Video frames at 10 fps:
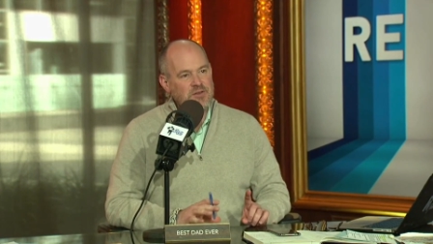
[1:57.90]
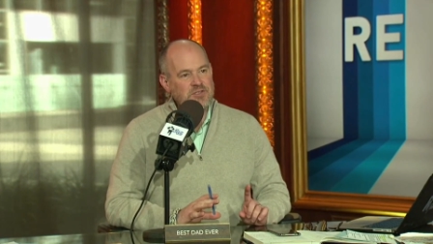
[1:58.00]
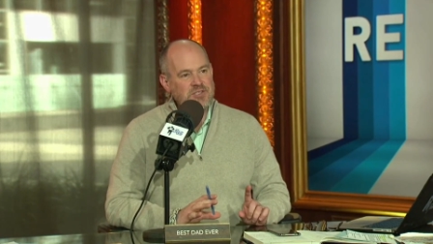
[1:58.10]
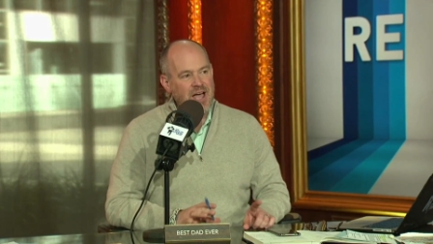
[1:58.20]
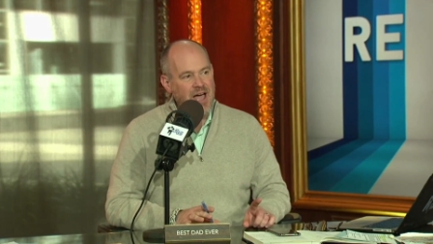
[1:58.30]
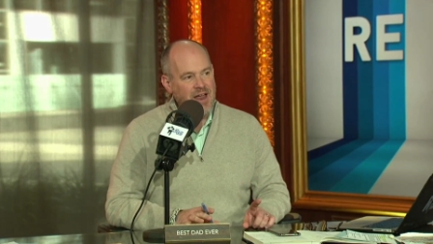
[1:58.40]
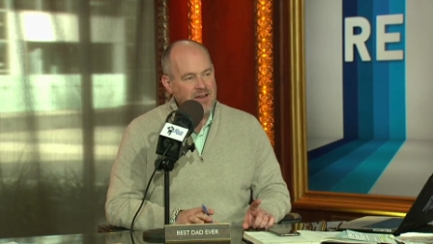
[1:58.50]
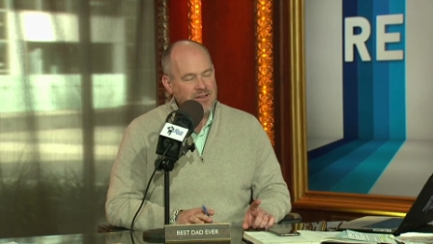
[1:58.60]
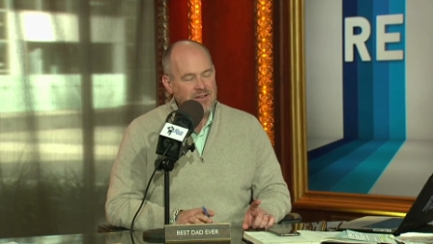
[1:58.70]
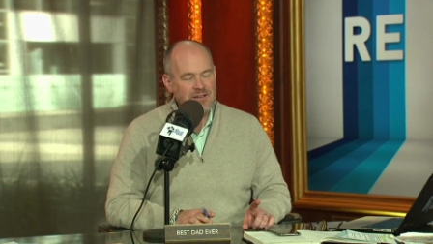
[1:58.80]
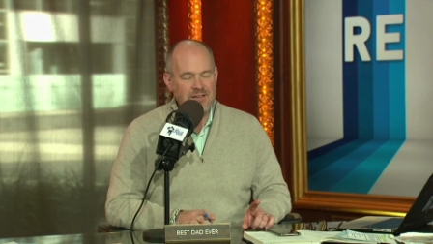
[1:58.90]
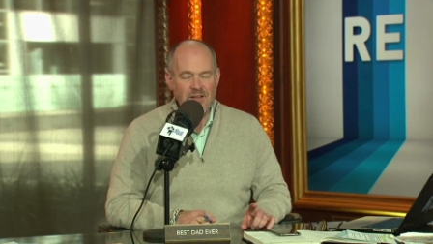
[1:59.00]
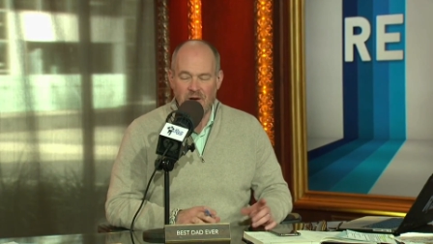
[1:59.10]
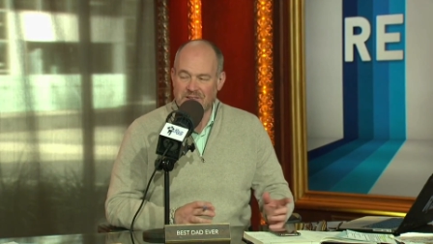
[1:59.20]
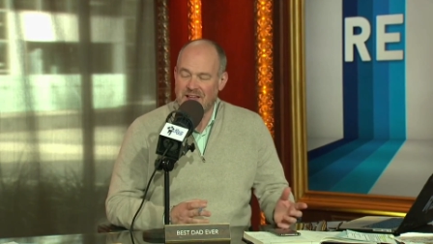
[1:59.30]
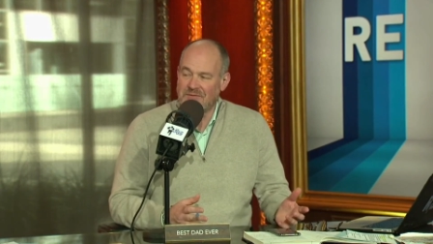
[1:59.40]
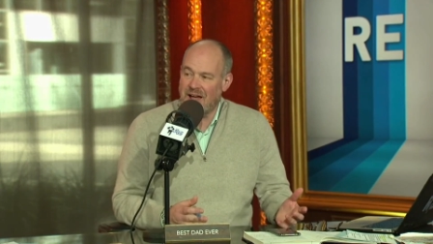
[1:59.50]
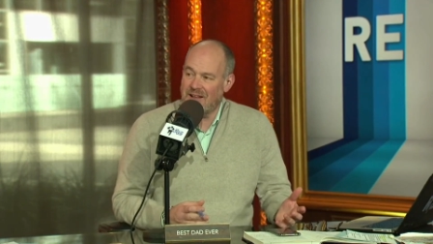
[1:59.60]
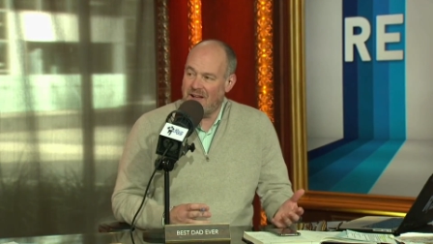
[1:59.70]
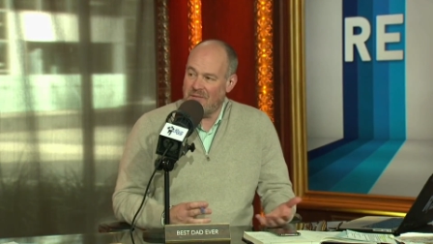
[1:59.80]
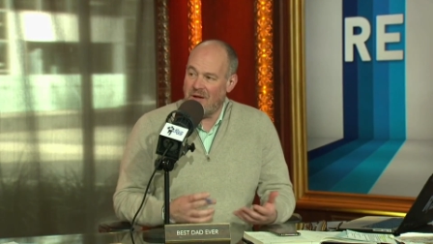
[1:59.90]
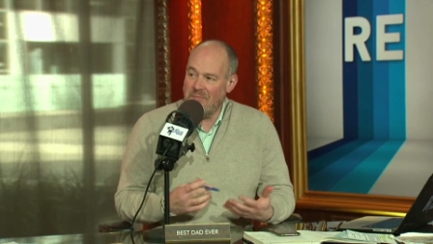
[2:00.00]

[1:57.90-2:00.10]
said no because I've got a,